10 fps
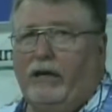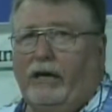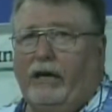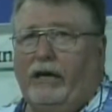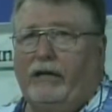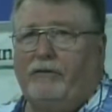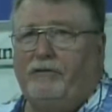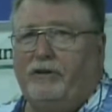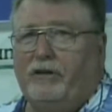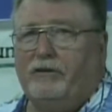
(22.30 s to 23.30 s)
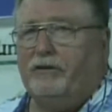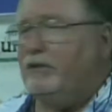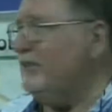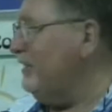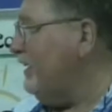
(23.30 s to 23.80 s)
and if you
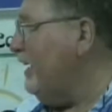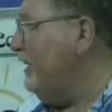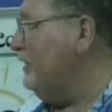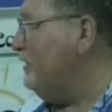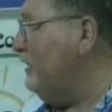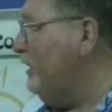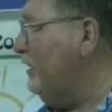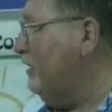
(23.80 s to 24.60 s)
can kind of see,